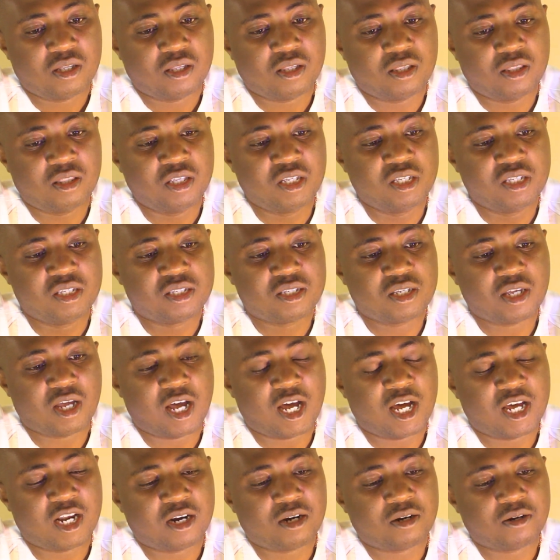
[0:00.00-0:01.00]
These
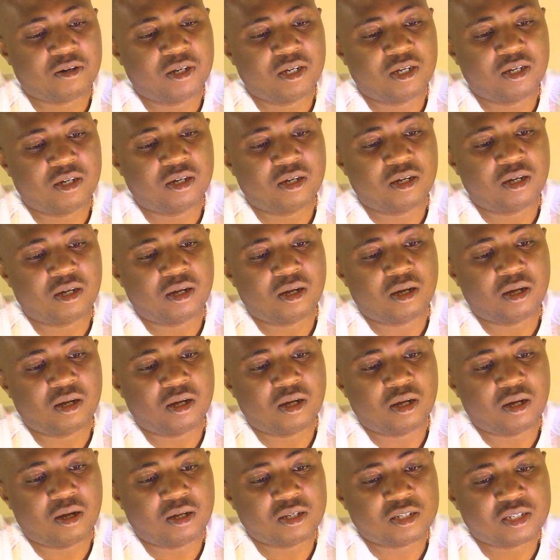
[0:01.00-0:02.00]
are
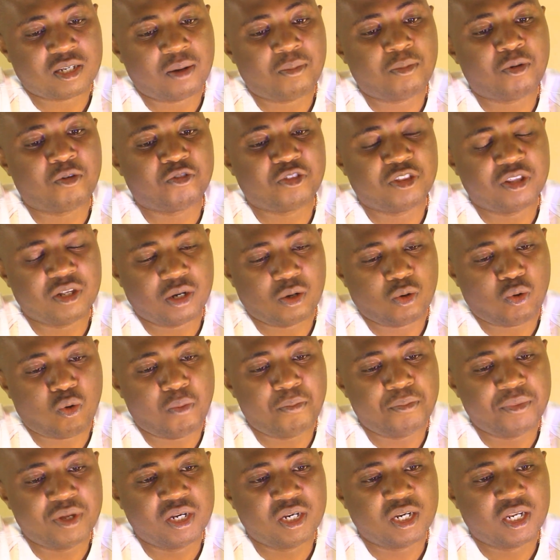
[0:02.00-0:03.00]
some of the
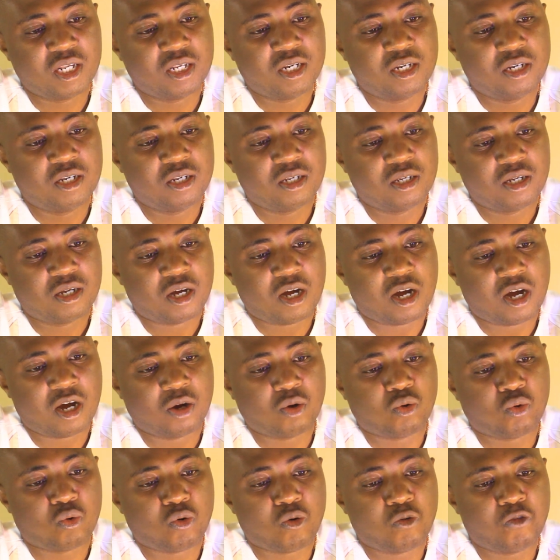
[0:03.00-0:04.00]
recommended
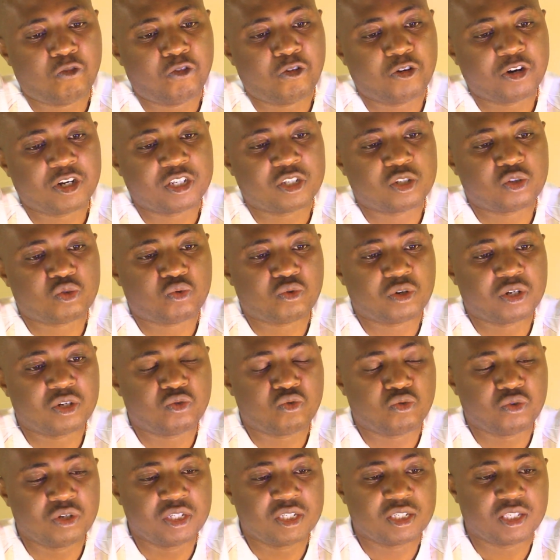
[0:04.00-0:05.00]
agroforestry
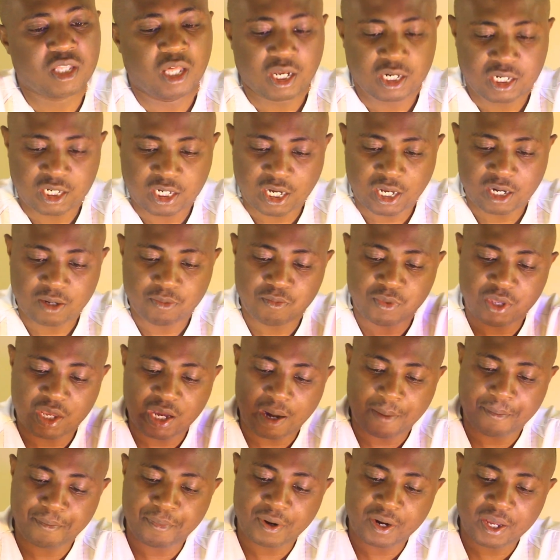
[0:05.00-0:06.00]
trees that can be
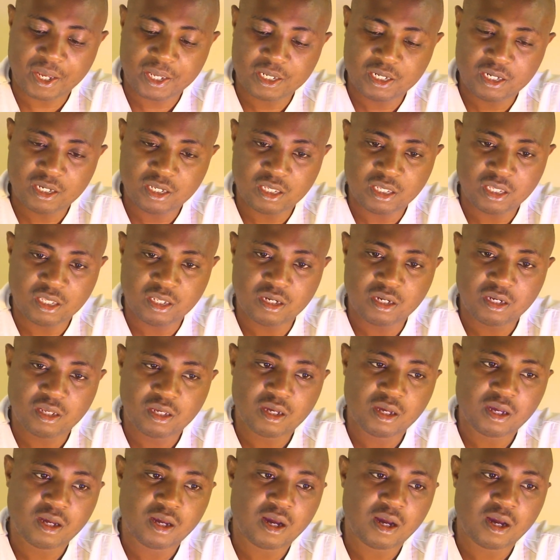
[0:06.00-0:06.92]
applied in